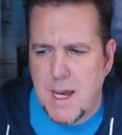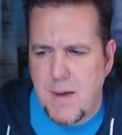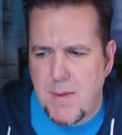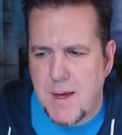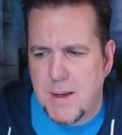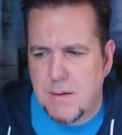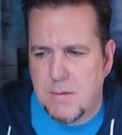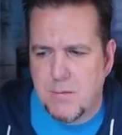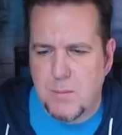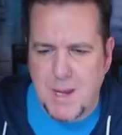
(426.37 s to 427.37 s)
And then
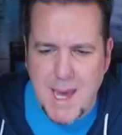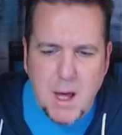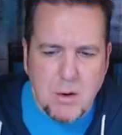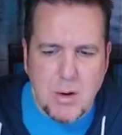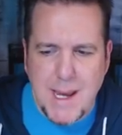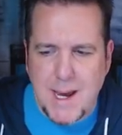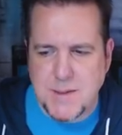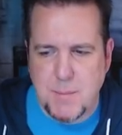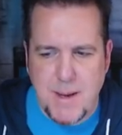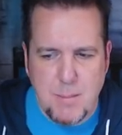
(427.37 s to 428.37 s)
from Calgary out
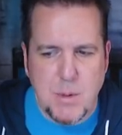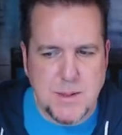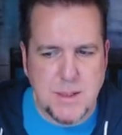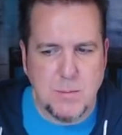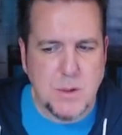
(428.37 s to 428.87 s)
to Pemberton,